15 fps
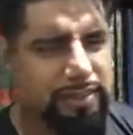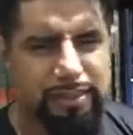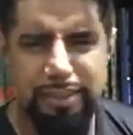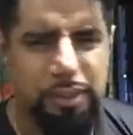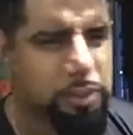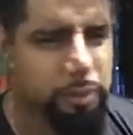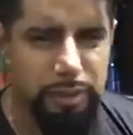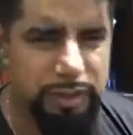
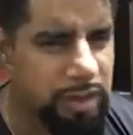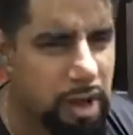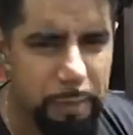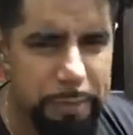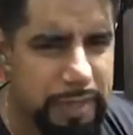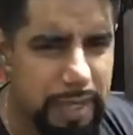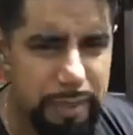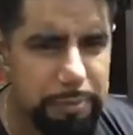You will not
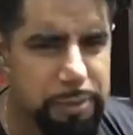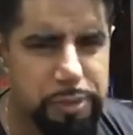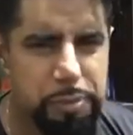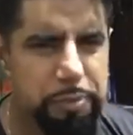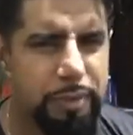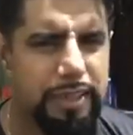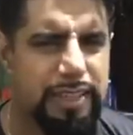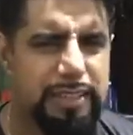be able to
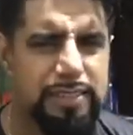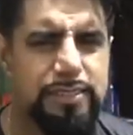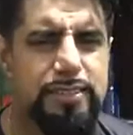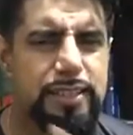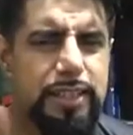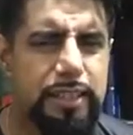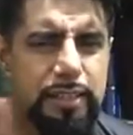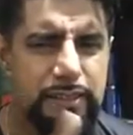bring a
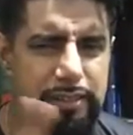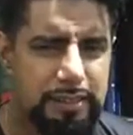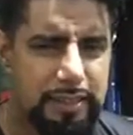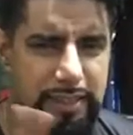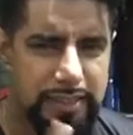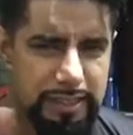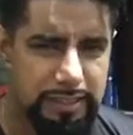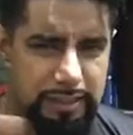single
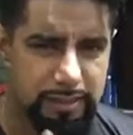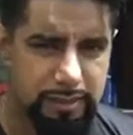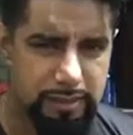dalil.